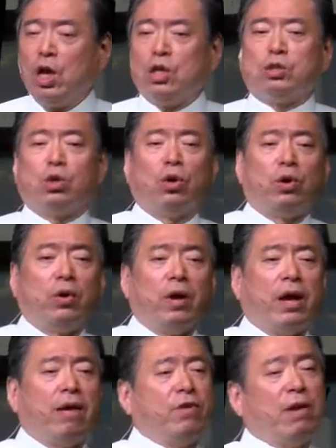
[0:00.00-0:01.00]
So
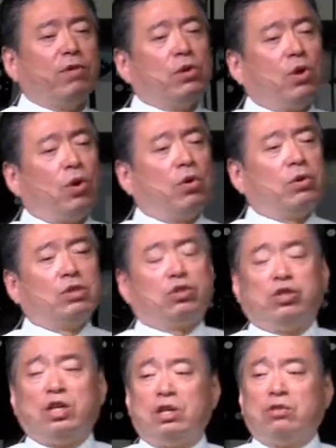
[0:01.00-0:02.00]
have you ever known
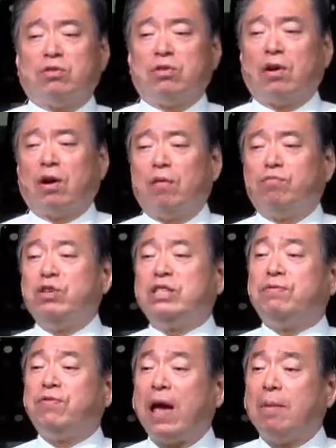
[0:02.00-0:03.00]
children of
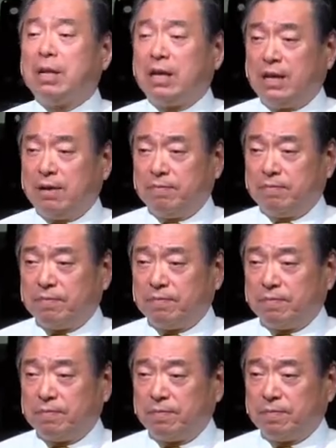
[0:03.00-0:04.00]
rich family?
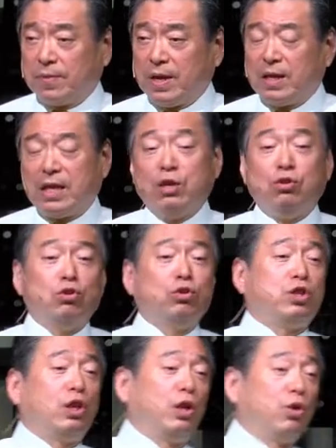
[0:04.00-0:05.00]
they
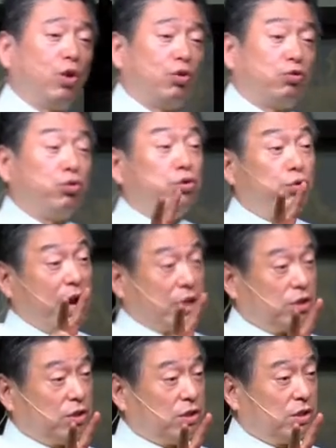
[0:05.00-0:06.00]
usually go two
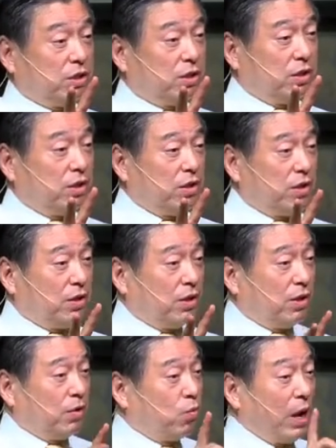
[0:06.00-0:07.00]
directions.
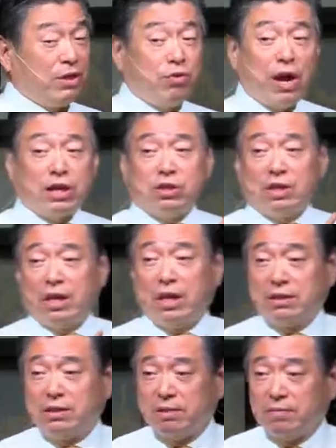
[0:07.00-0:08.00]
One direction
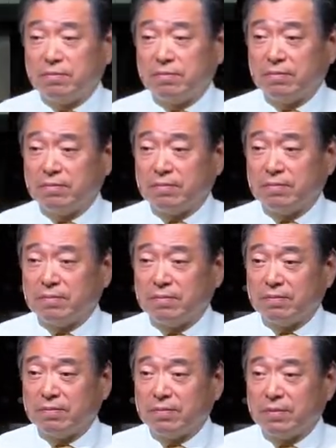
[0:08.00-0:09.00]
is
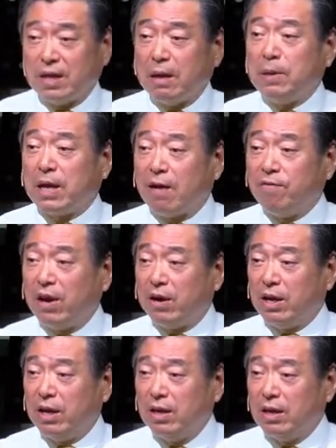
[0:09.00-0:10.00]
they become very,